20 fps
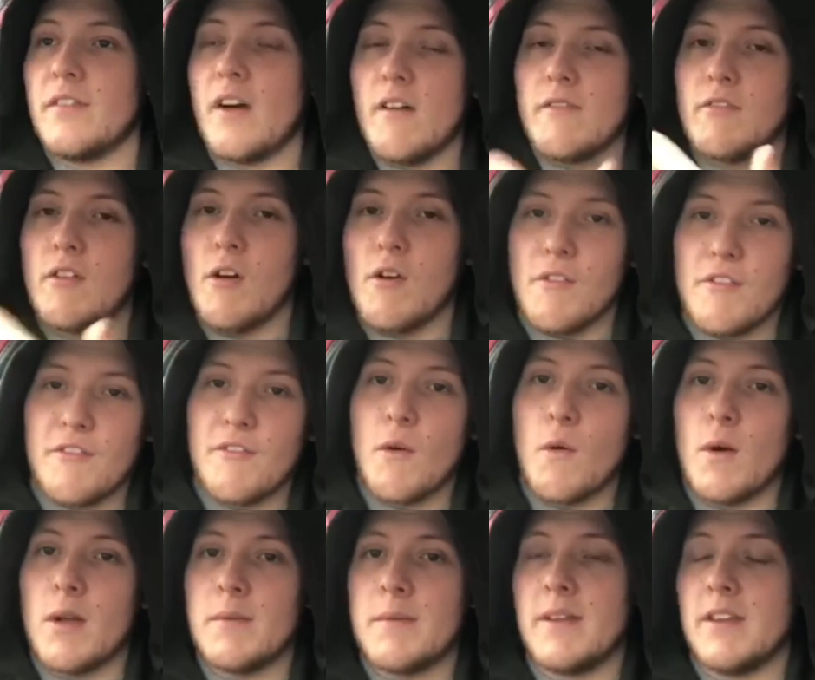I've got a
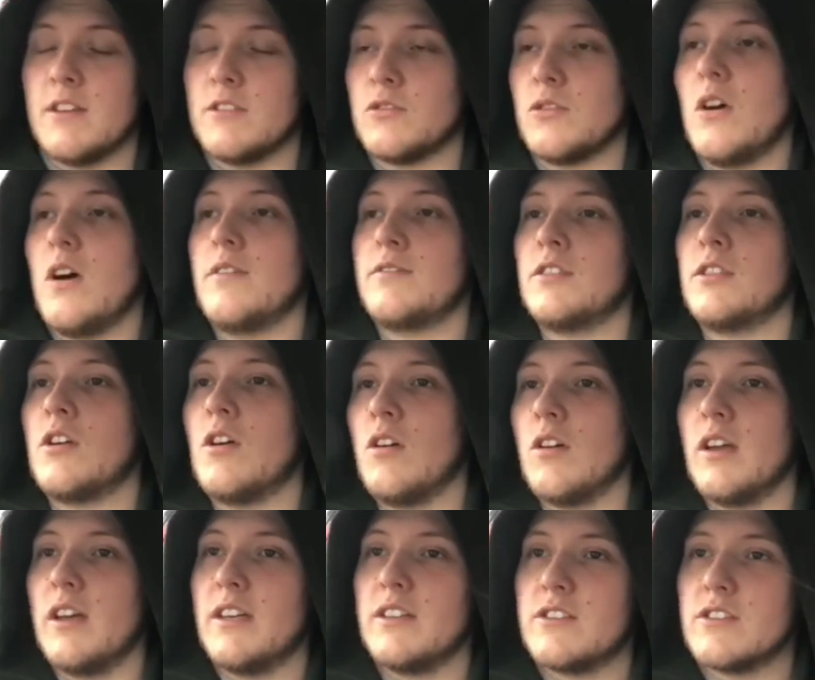forty minute drive to
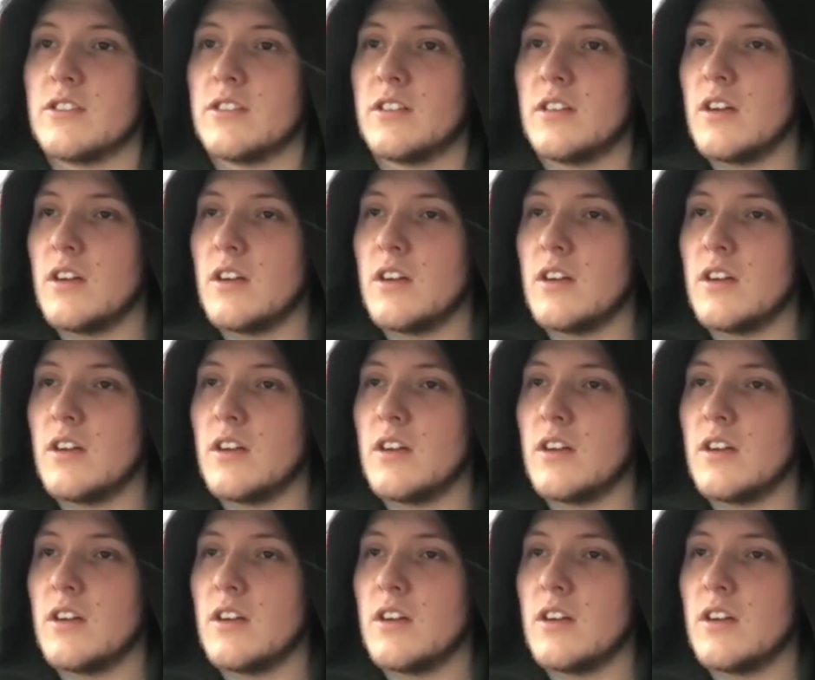college,